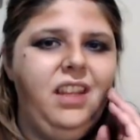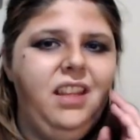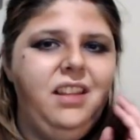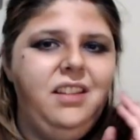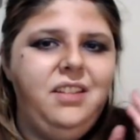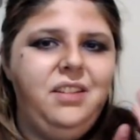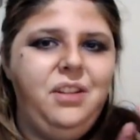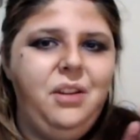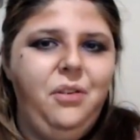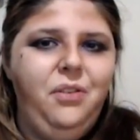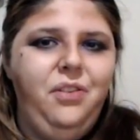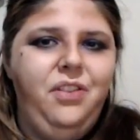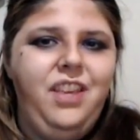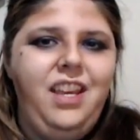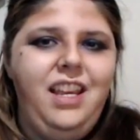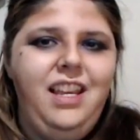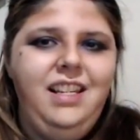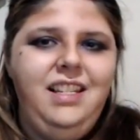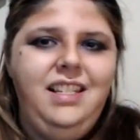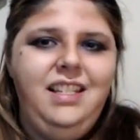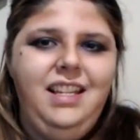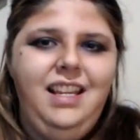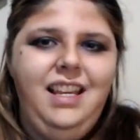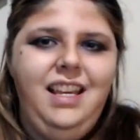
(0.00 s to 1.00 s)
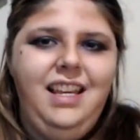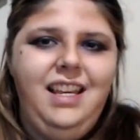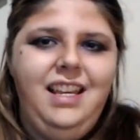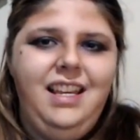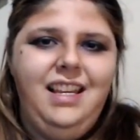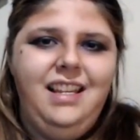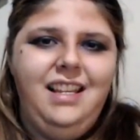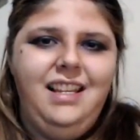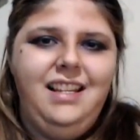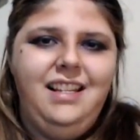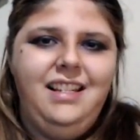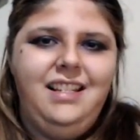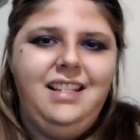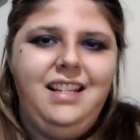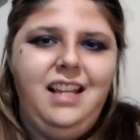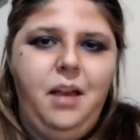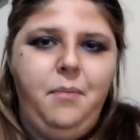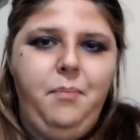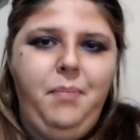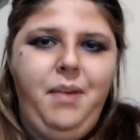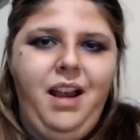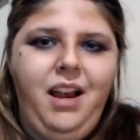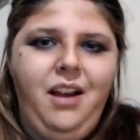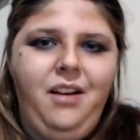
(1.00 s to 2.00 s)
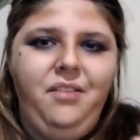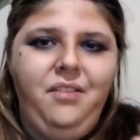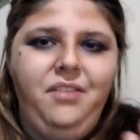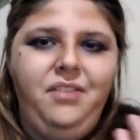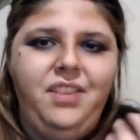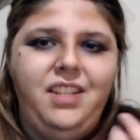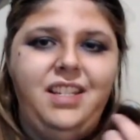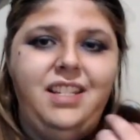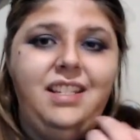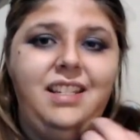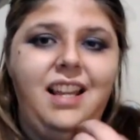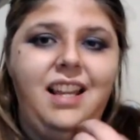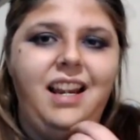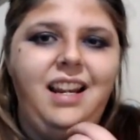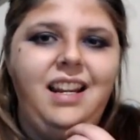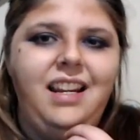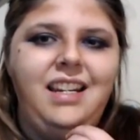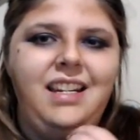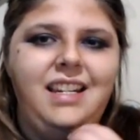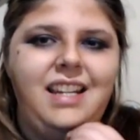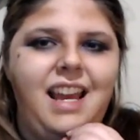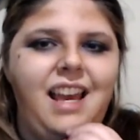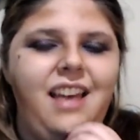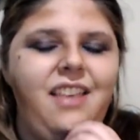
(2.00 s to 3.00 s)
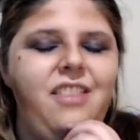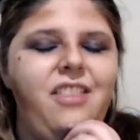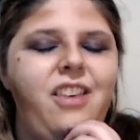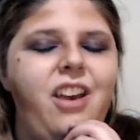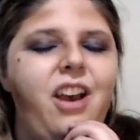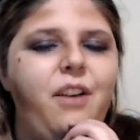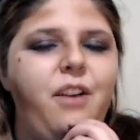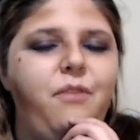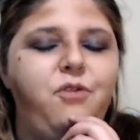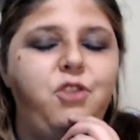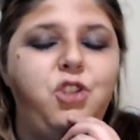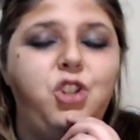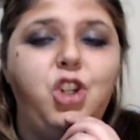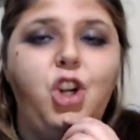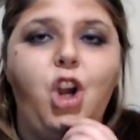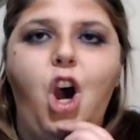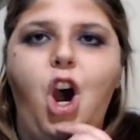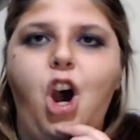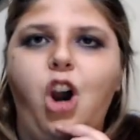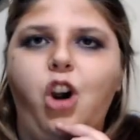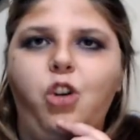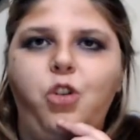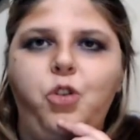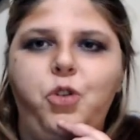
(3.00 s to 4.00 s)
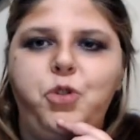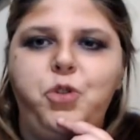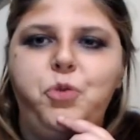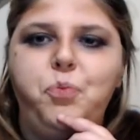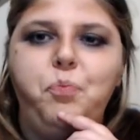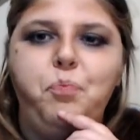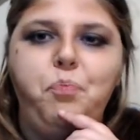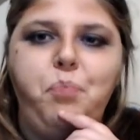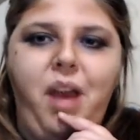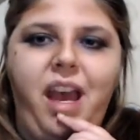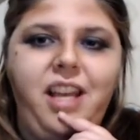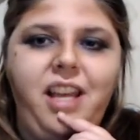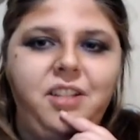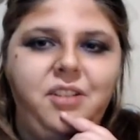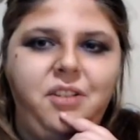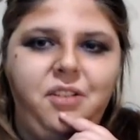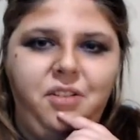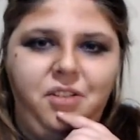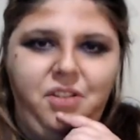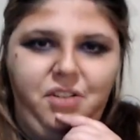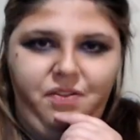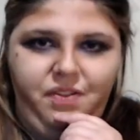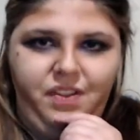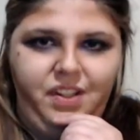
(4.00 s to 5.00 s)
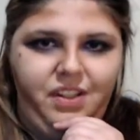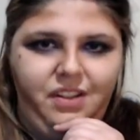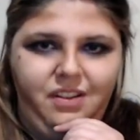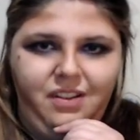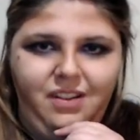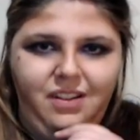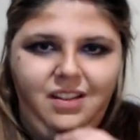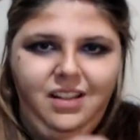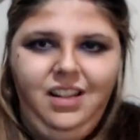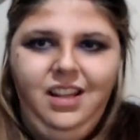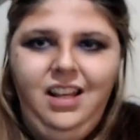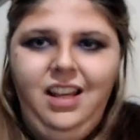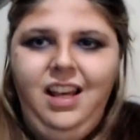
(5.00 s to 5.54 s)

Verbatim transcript: So this is about the sudden death of Charles Baskerville,